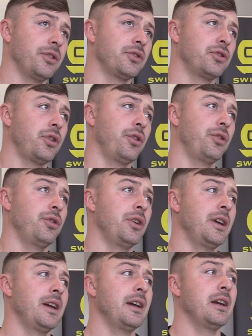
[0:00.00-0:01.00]
So
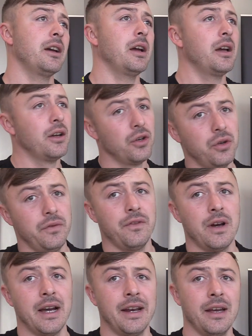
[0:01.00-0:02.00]
good
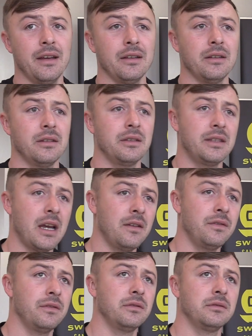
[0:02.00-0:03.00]
fighter,
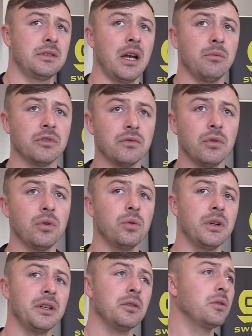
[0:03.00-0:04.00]
tough, comes
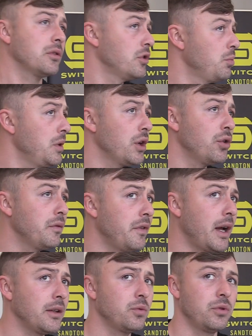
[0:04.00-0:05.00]
forward. Could be a good
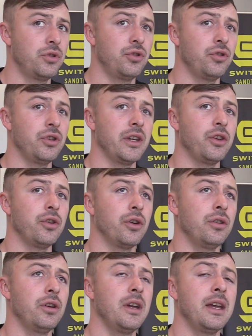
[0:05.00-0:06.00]
fight with
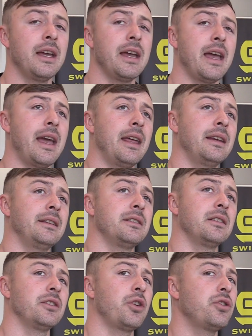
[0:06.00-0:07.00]
Junior,
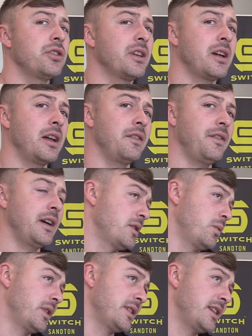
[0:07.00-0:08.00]
And those are the kind of fights
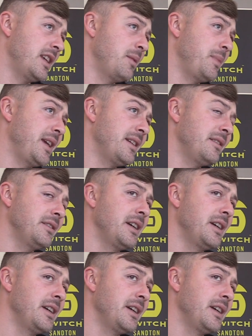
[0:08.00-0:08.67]
I want to see him in.